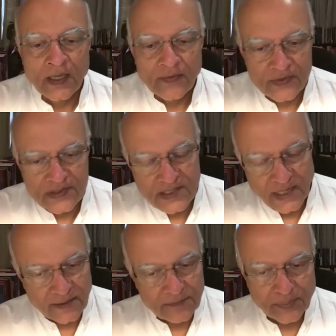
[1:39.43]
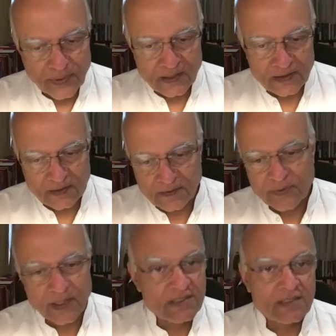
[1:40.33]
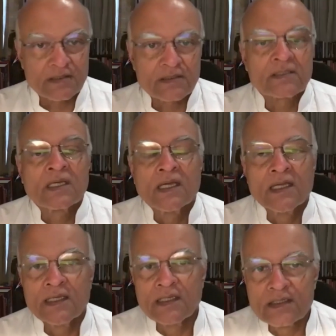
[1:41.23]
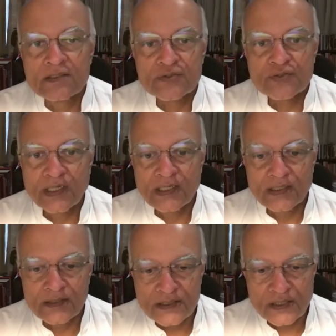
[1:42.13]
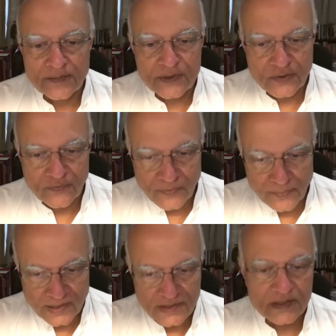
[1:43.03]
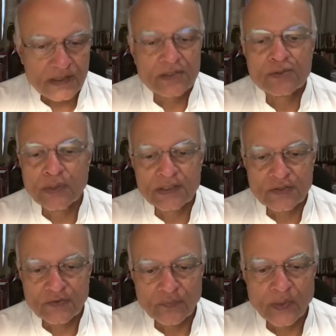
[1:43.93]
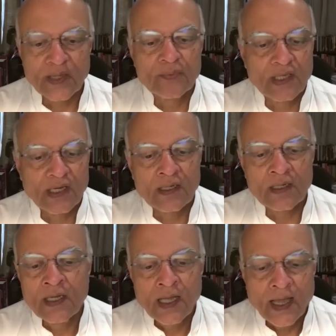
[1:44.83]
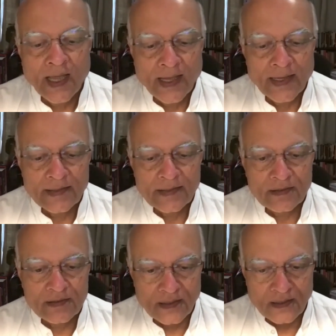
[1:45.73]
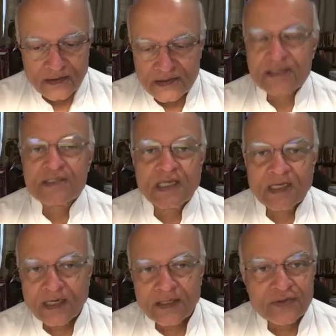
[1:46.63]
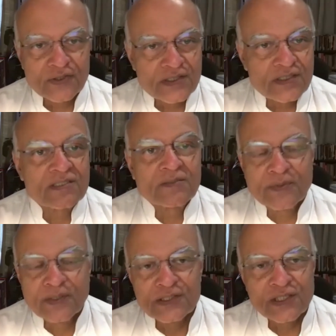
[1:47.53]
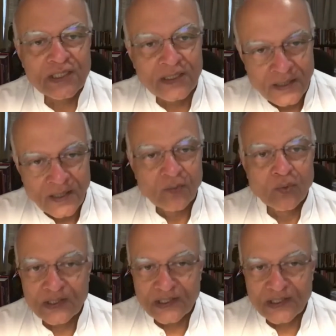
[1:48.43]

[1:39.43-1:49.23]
The second part, the present, is really a description of the present situation of where we are. And since I can't resist preaching, what